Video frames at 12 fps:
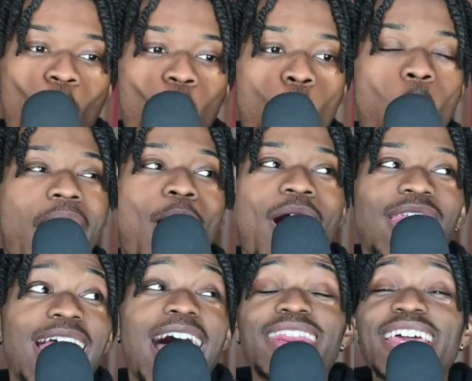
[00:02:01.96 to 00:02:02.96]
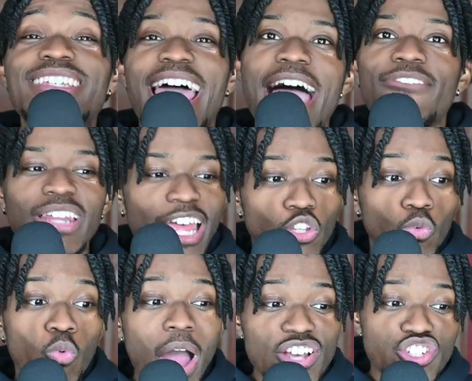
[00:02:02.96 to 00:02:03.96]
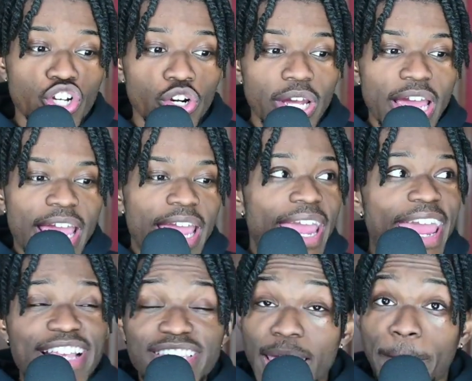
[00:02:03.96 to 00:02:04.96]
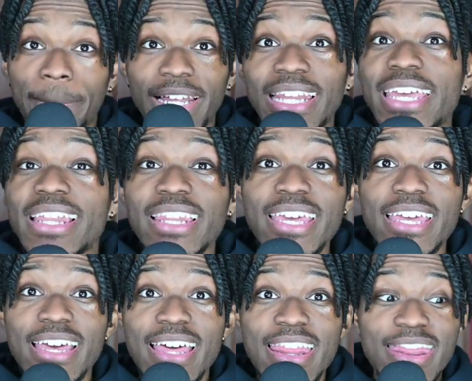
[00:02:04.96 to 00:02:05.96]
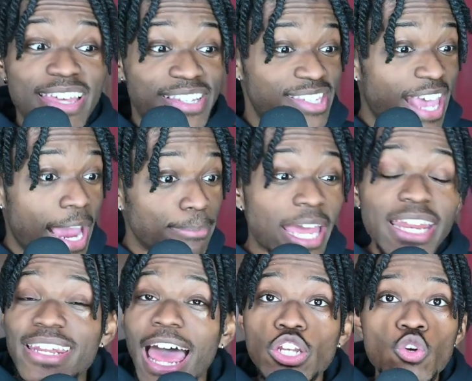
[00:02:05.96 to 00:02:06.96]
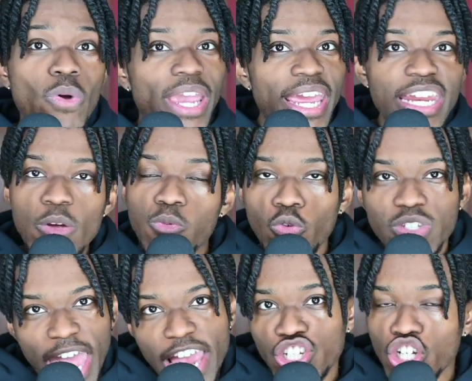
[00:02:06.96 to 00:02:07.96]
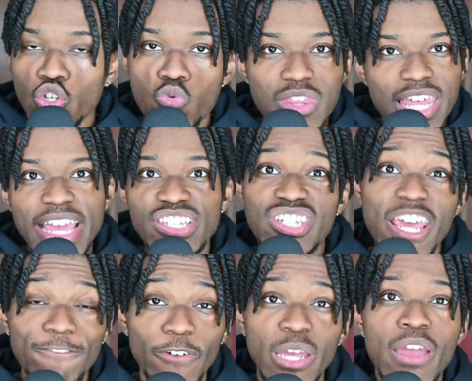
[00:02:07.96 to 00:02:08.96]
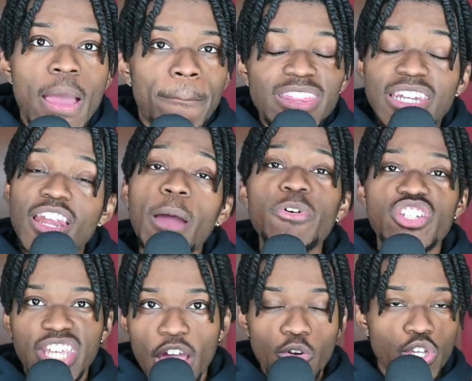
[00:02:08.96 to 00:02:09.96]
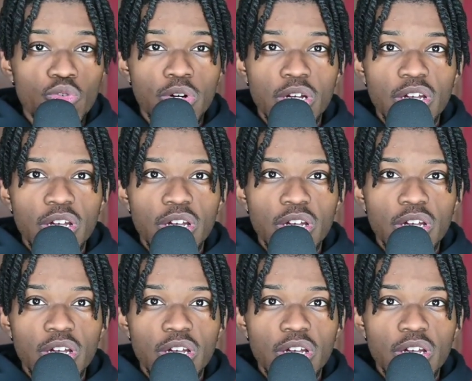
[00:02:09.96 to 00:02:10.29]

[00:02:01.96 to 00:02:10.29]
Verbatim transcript: while a lot of things haven't. Like the roster is completely the same. They did not do any rotational things different. But the numbers tell you,